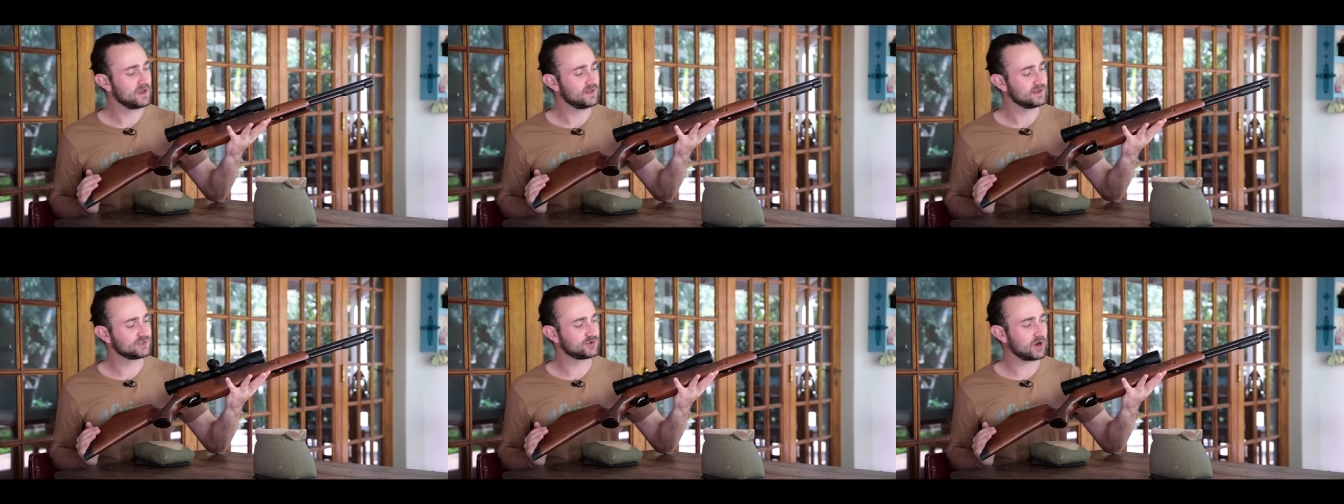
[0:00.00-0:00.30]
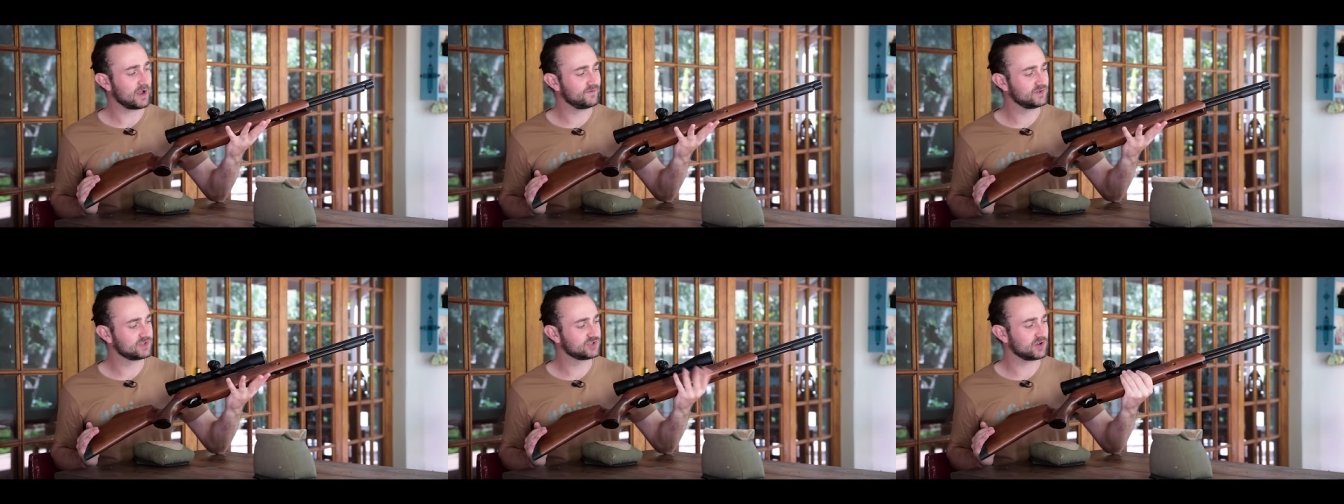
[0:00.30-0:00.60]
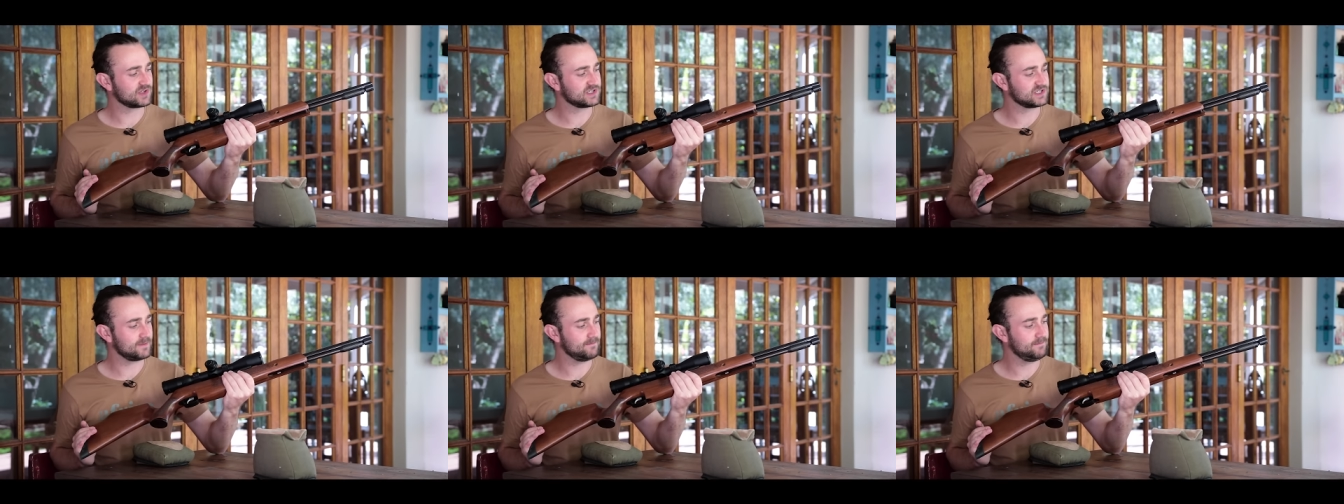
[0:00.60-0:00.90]
This rifle's
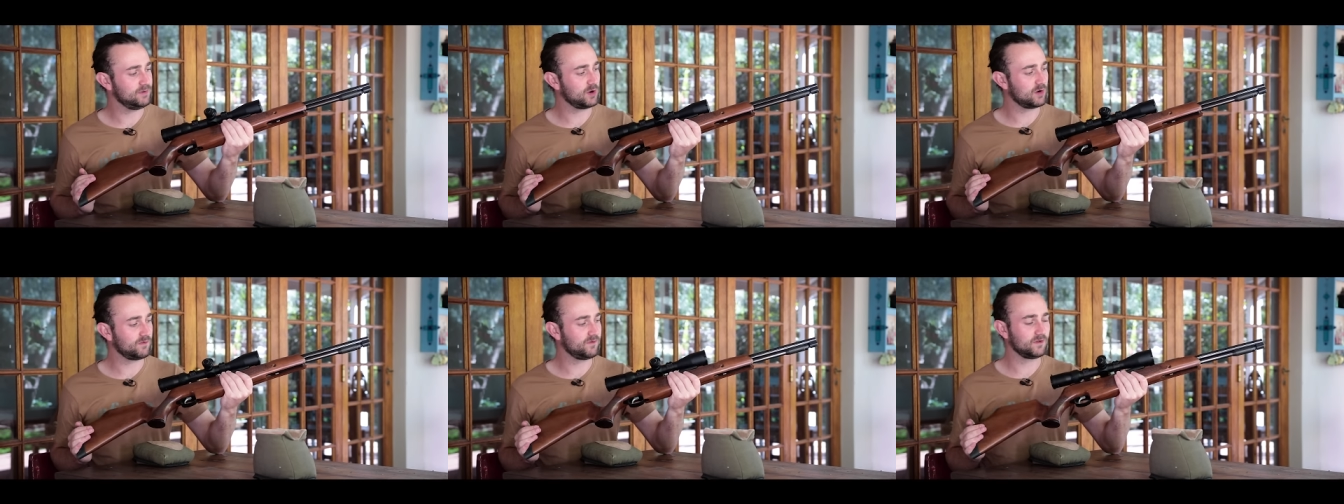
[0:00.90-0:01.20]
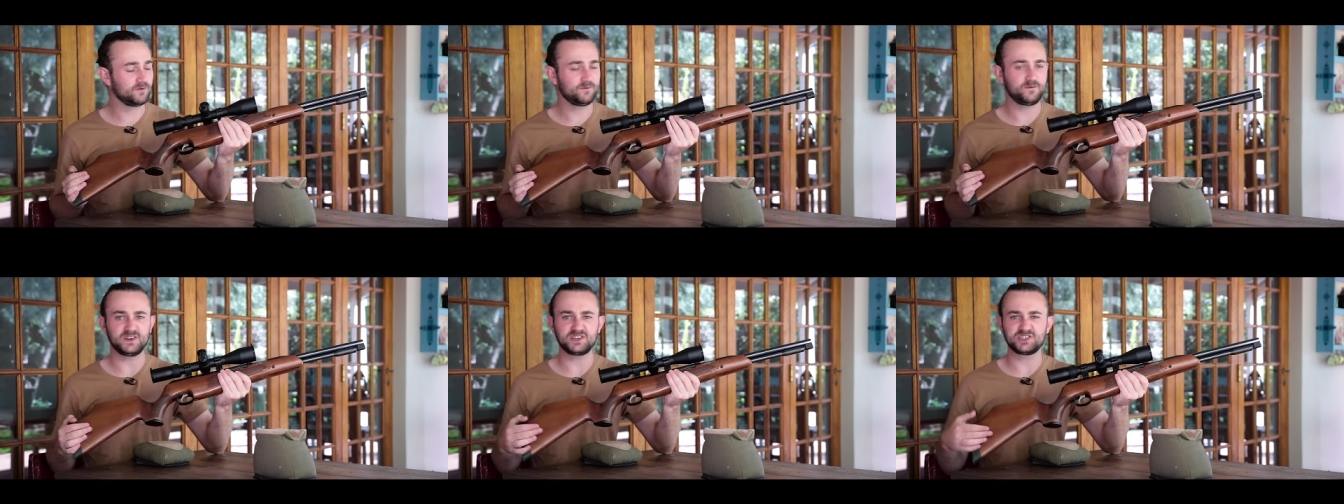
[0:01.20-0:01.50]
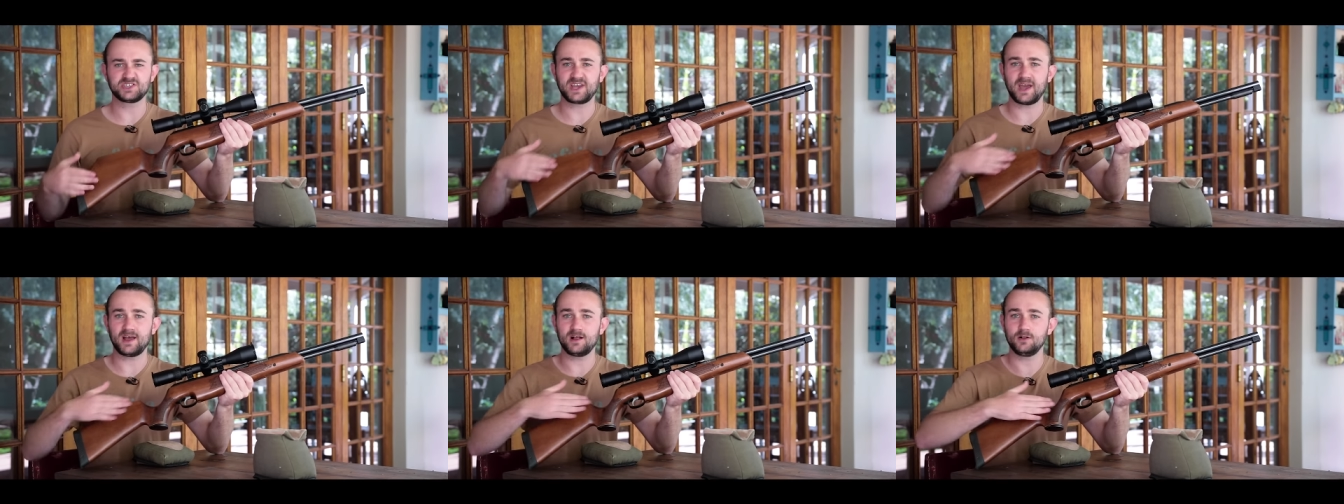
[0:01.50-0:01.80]
got some beautiful fish
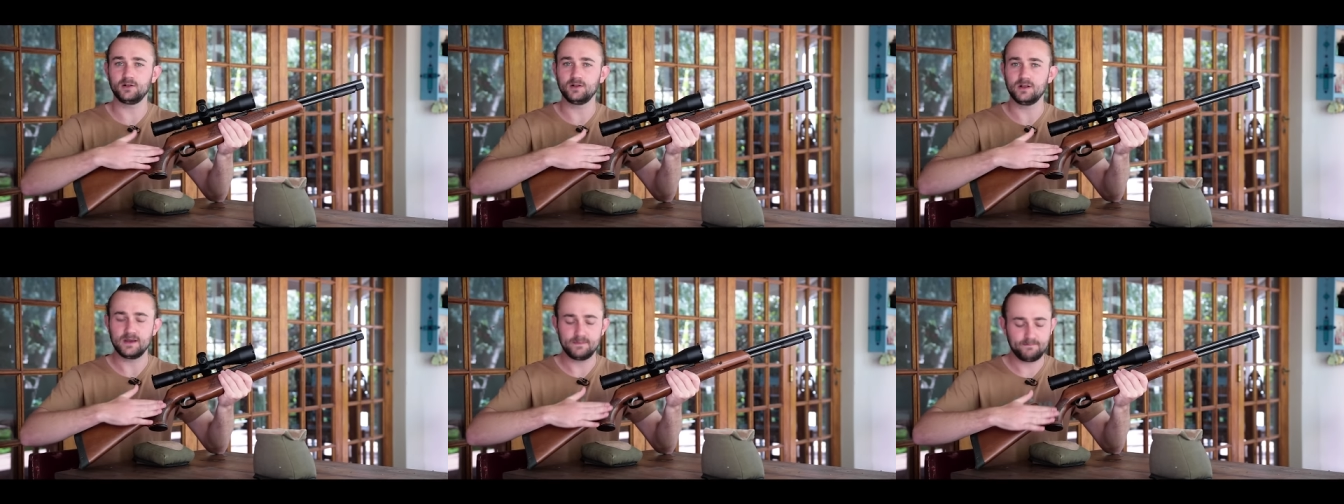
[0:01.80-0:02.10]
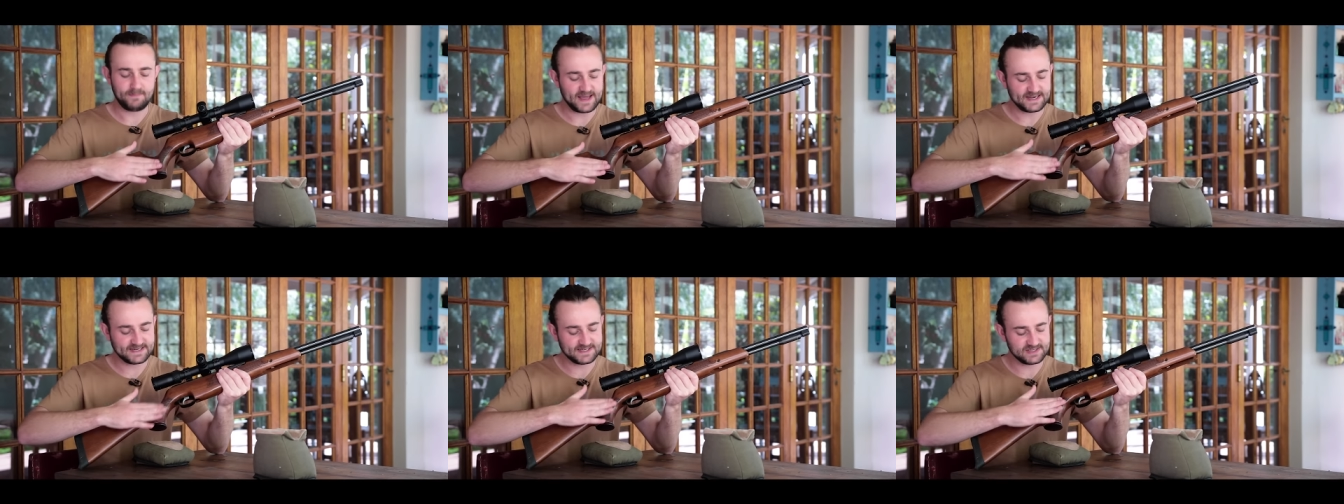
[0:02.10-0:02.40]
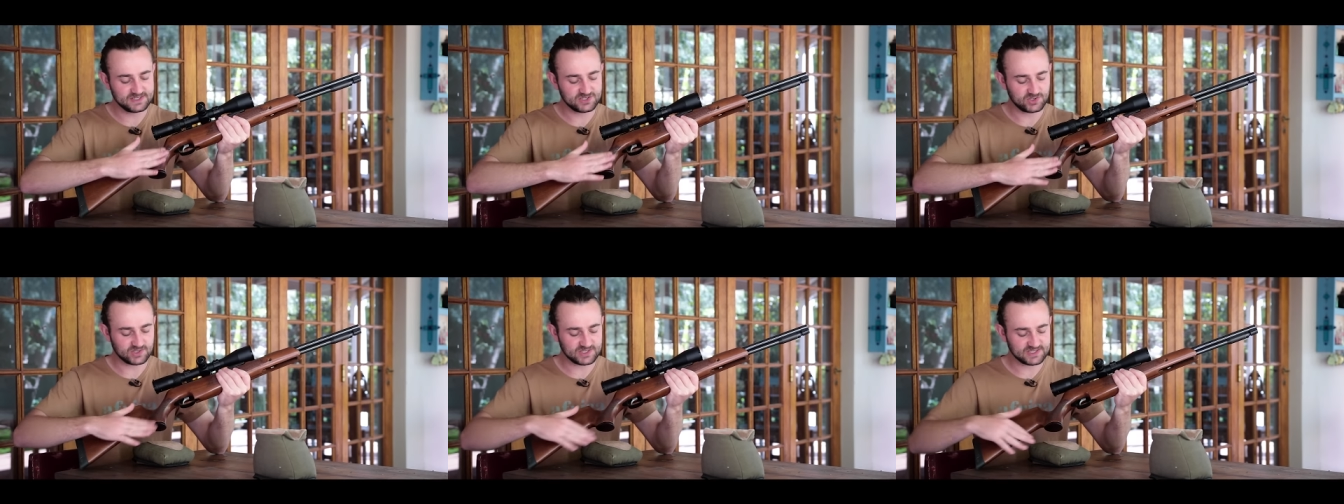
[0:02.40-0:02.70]
scale
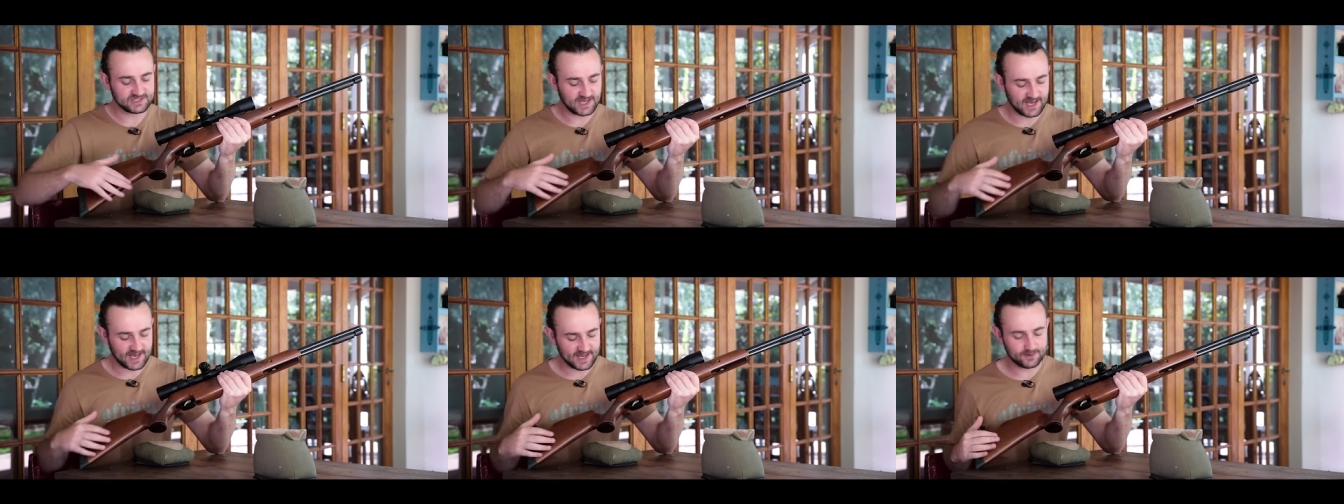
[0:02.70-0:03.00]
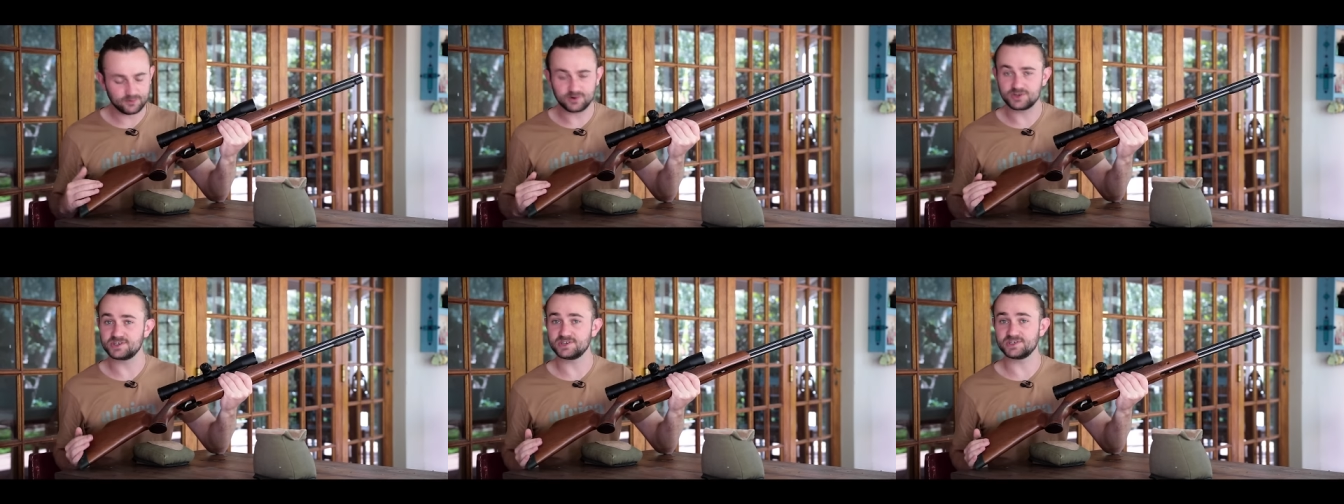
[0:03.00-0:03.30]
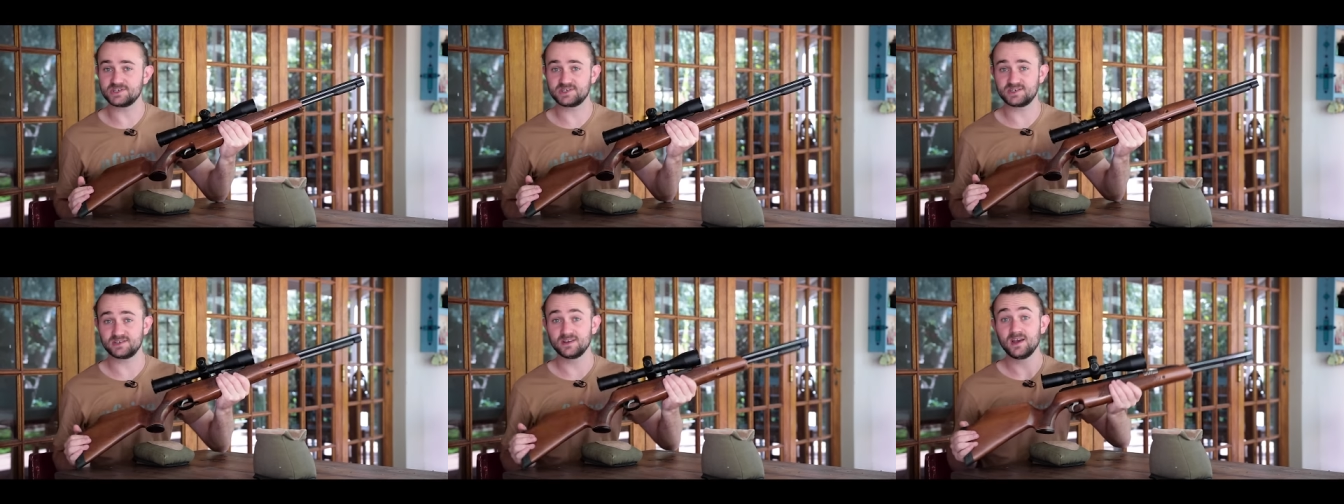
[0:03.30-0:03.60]
patterns on the side, which
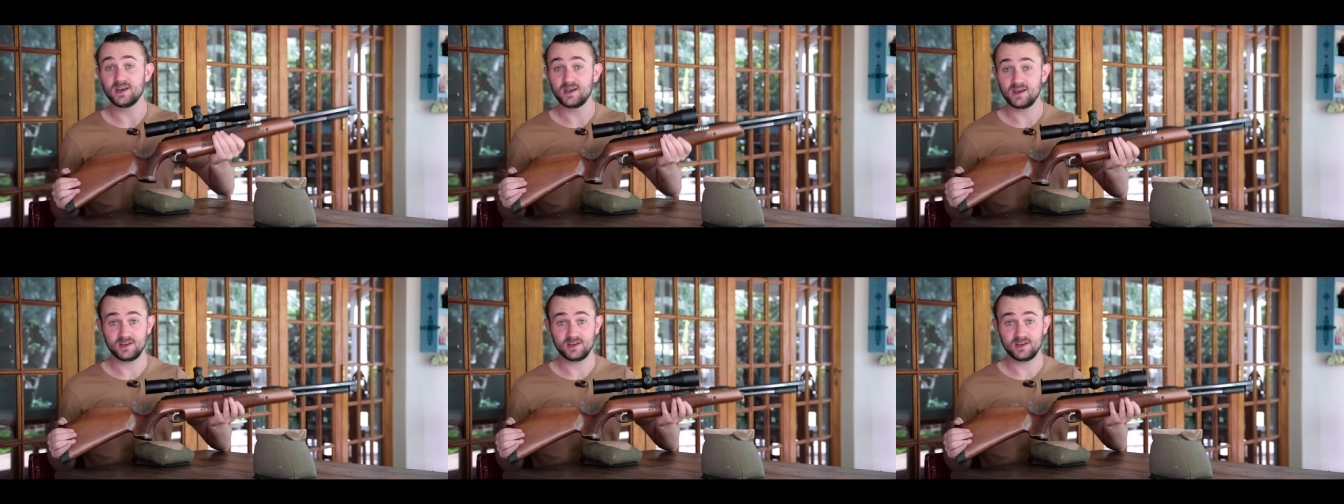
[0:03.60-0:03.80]
is,